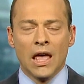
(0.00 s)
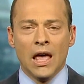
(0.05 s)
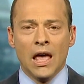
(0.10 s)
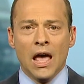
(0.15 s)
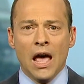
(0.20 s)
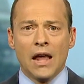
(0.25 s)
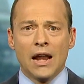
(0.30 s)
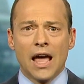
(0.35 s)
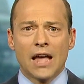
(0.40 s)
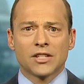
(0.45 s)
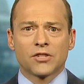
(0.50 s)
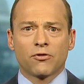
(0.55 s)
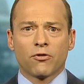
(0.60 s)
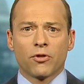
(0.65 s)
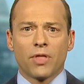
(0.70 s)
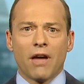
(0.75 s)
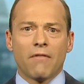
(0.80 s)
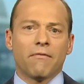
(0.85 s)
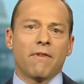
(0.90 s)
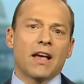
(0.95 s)
And as for
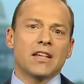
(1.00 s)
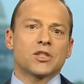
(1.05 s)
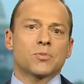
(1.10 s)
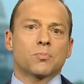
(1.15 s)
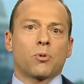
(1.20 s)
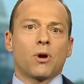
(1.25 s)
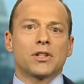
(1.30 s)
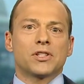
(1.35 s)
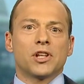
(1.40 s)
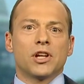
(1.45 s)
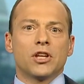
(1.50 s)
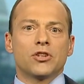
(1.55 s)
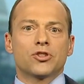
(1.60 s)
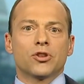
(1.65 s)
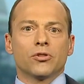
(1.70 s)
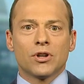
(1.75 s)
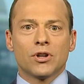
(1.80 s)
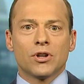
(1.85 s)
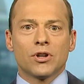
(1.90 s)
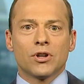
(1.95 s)
that vice
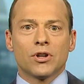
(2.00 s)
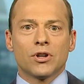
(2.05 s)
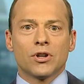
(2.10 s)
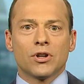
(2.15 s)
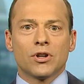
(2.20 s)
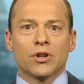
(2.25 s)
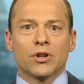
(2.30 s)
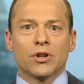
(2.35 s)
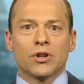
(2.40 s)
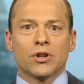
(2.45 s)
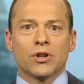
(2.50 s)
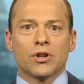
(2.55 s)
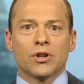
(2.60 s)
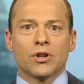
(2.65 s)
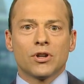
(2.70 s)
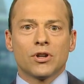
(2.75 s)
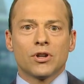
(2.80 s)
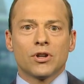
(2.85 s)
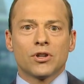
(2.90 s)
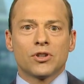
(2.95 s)
presidential decision,
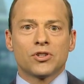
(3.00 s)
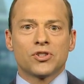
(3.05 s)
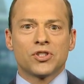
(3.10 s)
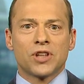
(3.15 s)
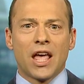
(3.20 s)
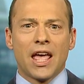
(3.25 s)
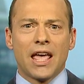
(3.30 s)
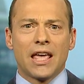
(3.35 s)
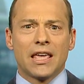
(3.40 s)
Gingrich saying